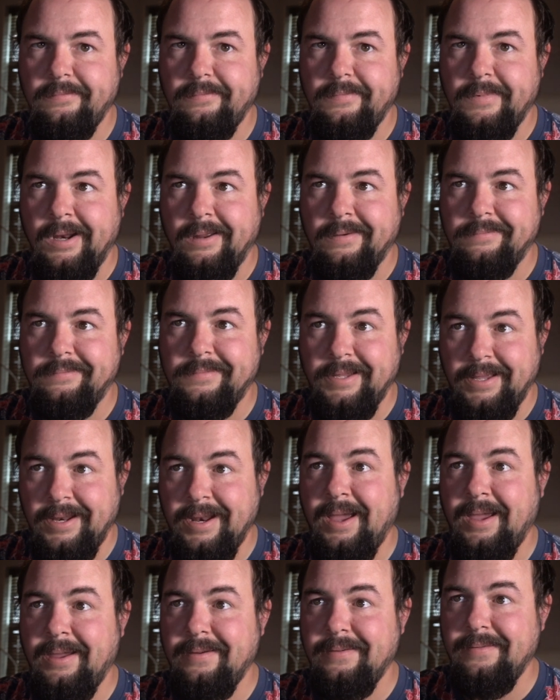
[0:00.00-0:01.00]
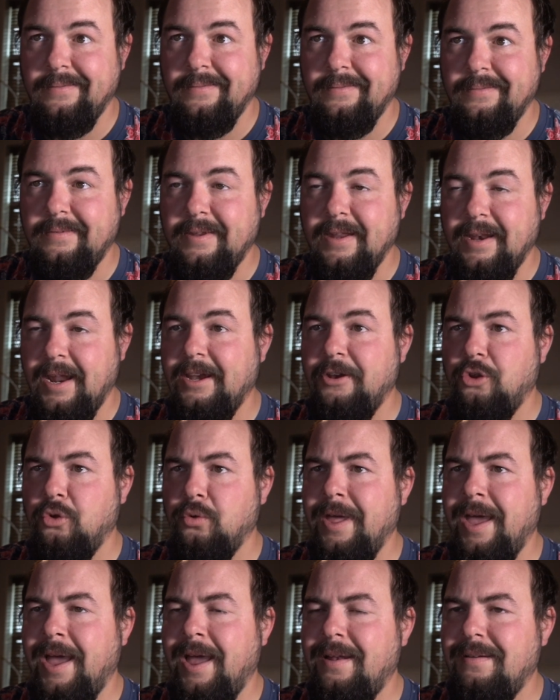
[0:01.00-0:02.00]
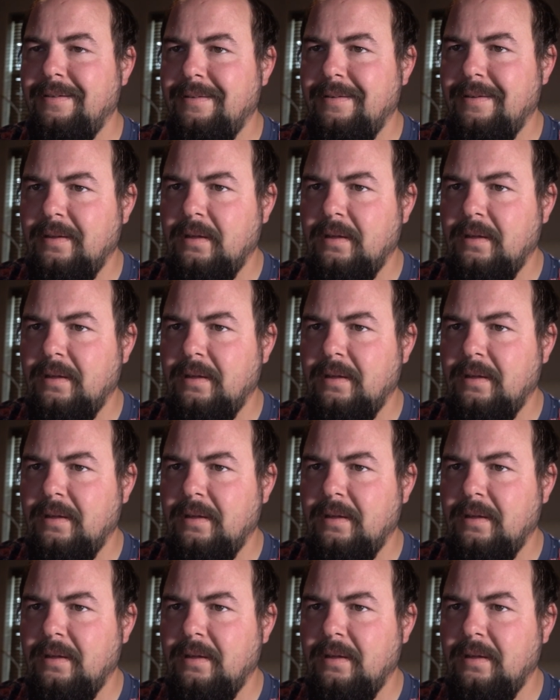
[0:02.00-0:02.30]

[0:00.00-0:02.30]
You know, did I? Did I do that?